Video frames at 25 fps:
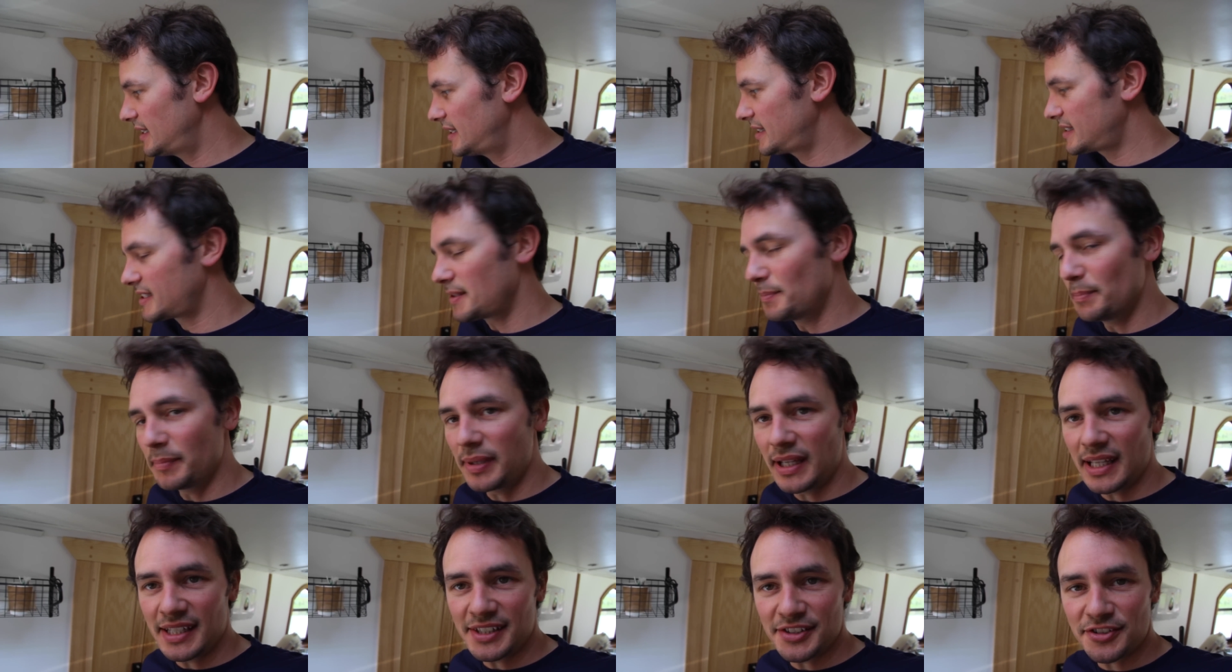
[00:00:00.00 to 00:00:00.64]
some
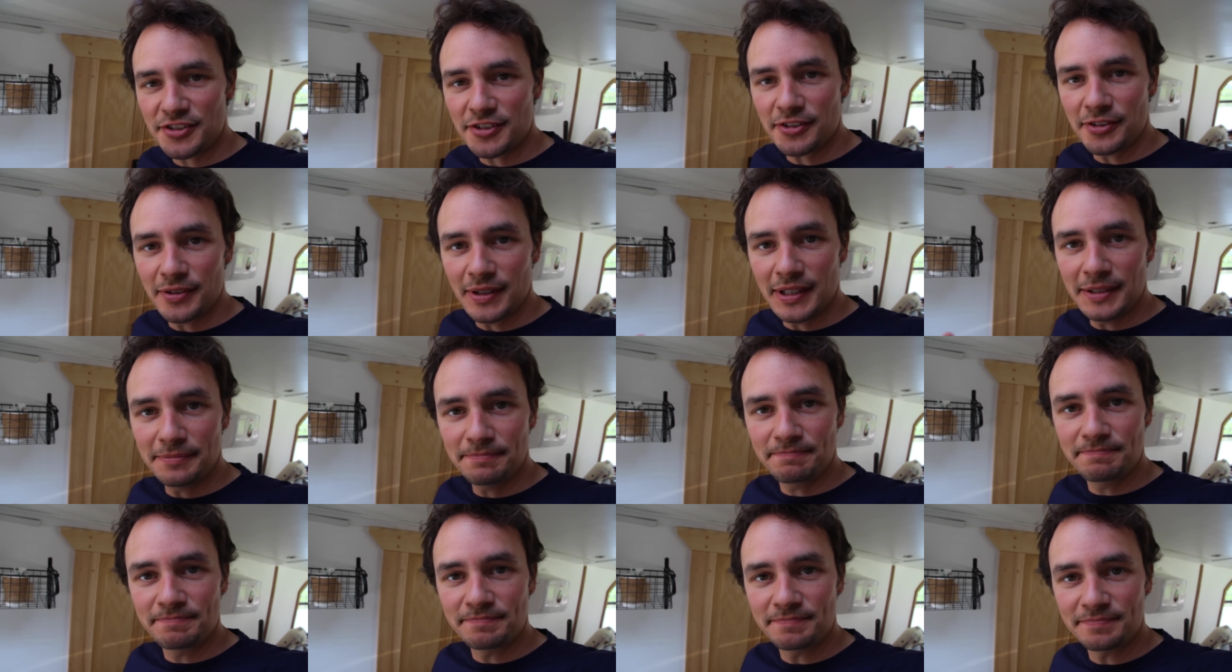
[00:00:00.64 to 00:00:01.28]
beans through it,
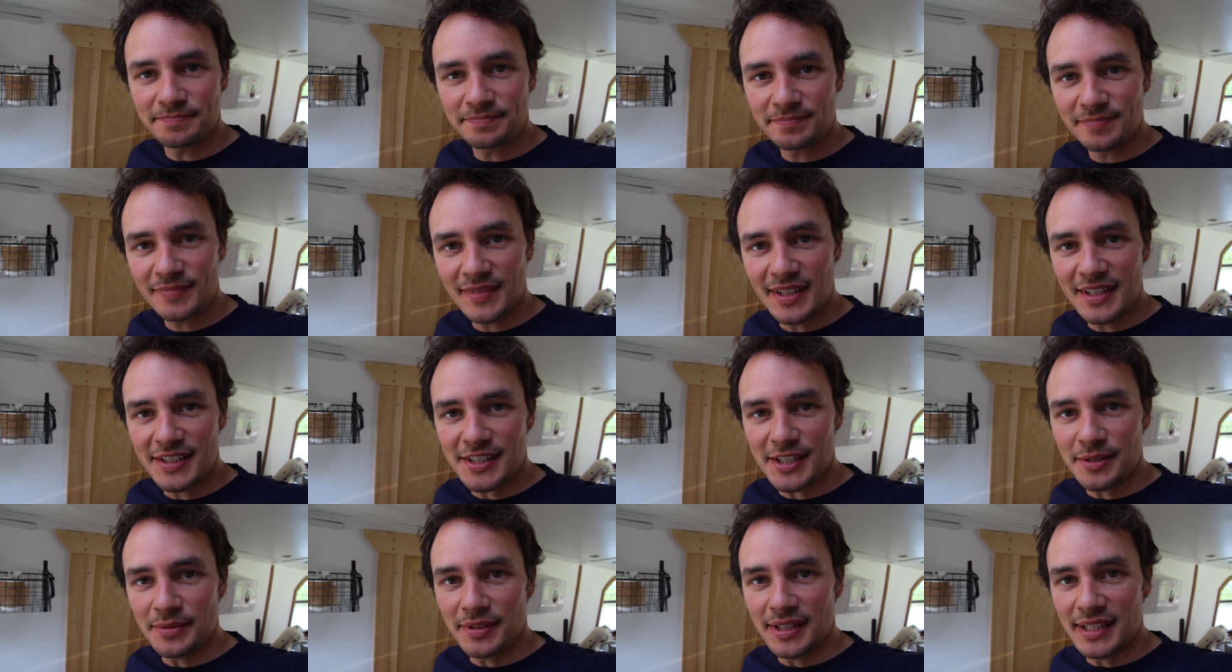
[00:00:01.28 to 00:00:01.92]

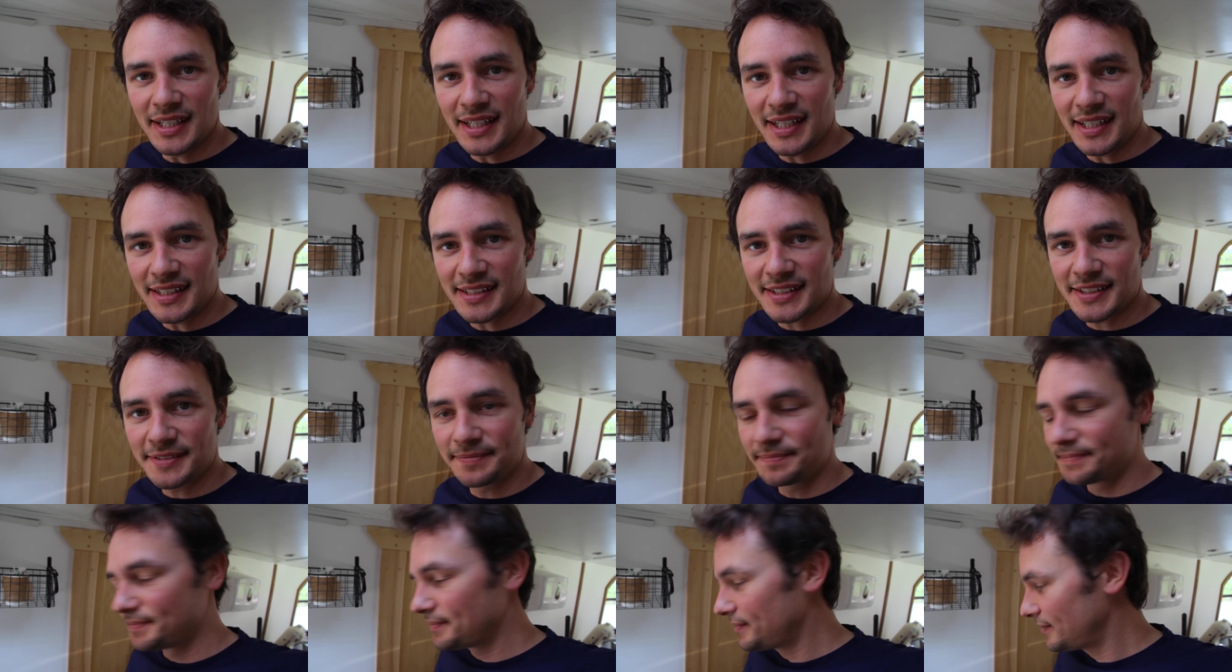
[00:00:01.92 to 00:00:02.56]
see what it
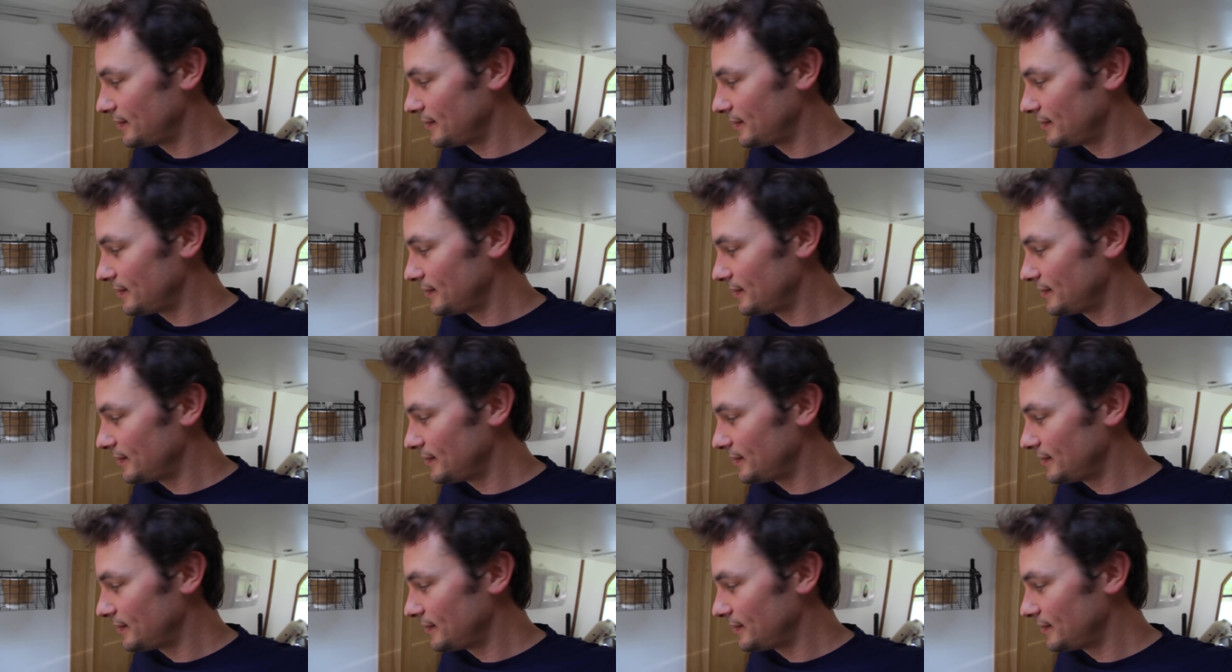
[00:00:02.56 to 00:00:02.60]
does.